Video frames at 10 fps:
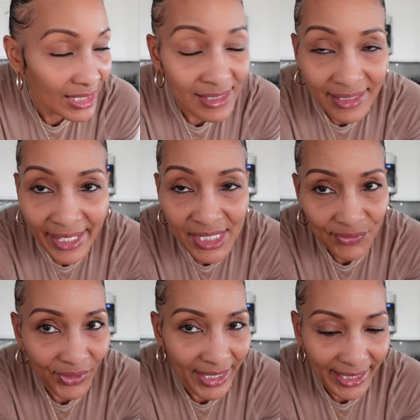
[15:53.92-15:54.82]
Today is
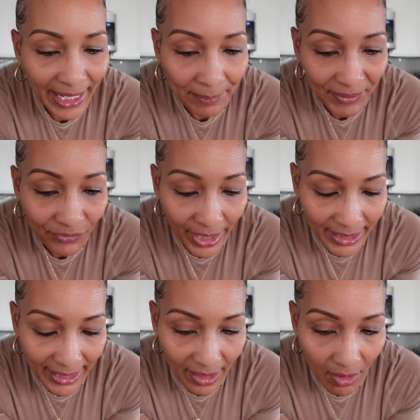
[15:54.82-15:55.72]
Friday. Happy
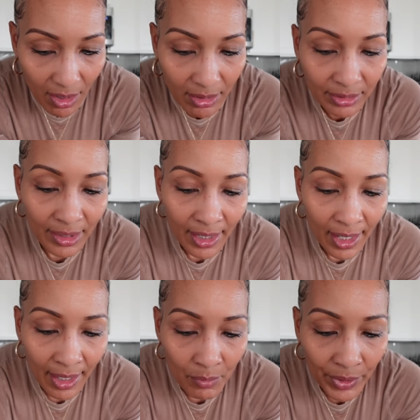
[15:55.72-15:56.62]
Friday, y'all.
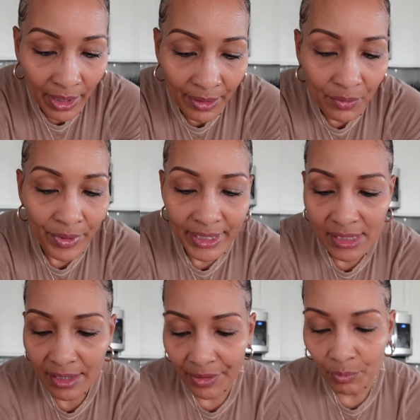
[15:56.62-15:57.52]
We are going
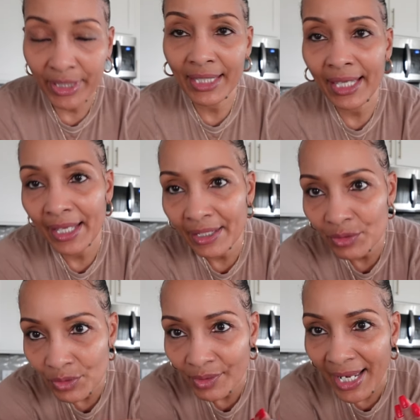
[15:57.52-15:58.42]
into the weekend.
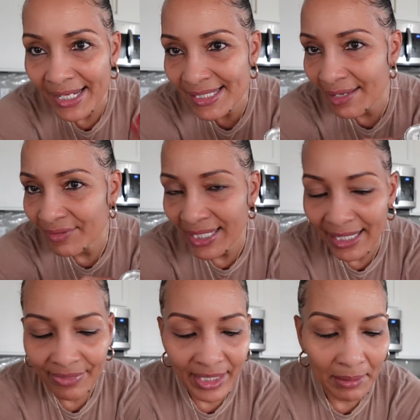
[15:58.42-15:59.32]
Do you guys have
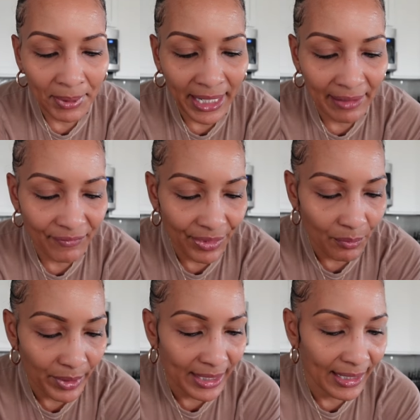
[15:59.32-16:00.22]
anything planned for the
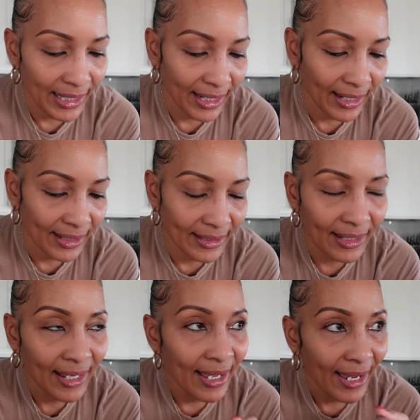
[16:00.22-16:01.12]
weekend?
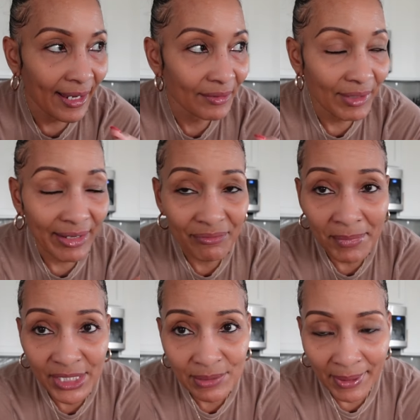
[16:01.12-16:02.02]
I don't have
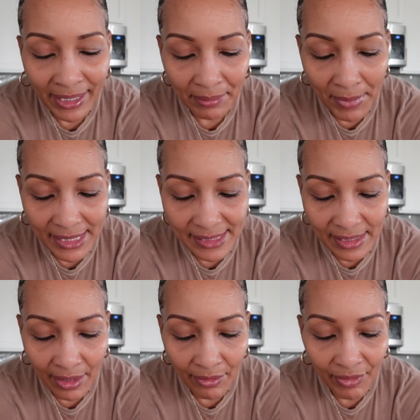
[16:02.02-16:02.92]
much planned
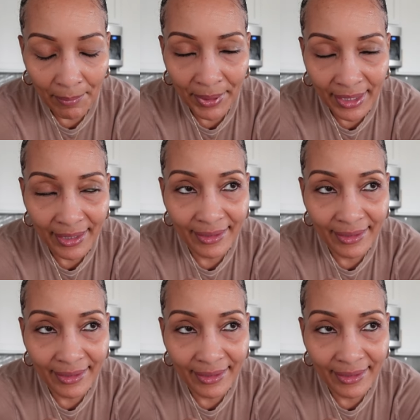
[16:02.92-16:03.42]
myself, but